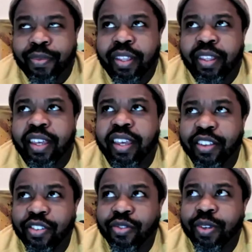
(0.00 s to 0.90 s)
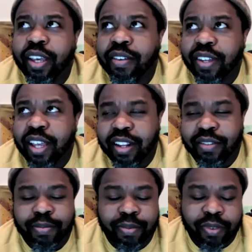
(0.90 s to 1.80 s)
the history of a kind
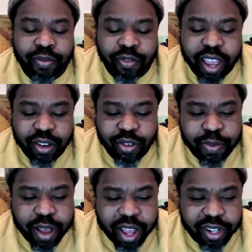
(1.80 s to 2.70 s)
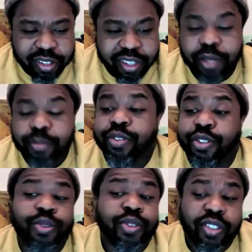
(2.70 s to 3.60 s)
of radical politic that
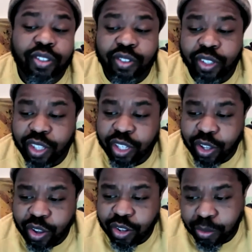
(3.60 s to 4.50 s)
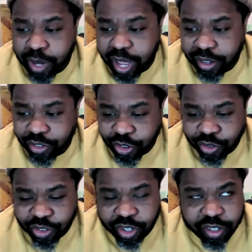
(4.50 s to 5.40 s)
produces the thing called the Black
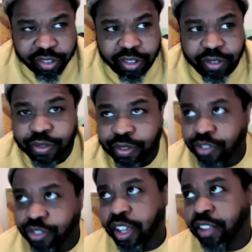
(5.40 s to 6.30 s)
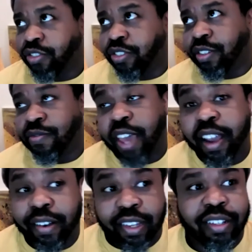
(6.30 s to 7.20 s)
church and its differentiation and
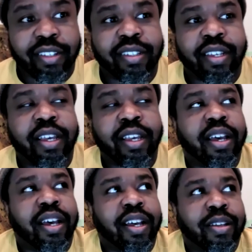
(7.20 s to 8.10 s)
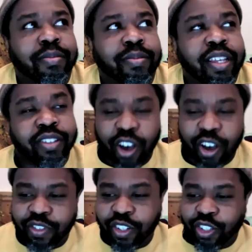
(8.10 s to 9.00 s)
variance, is
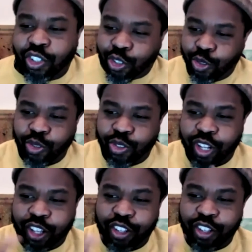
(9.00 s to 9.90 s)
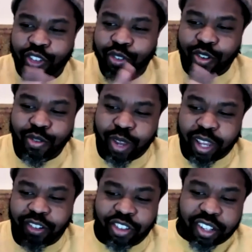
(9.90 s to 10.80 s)
often used in a historical way to
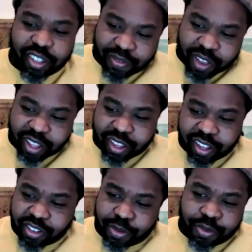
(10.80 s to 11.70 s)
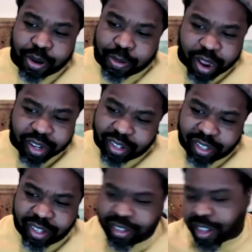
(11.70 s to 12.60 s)
justify the contemporary
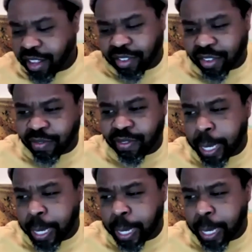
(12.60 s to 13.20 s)
practices, as if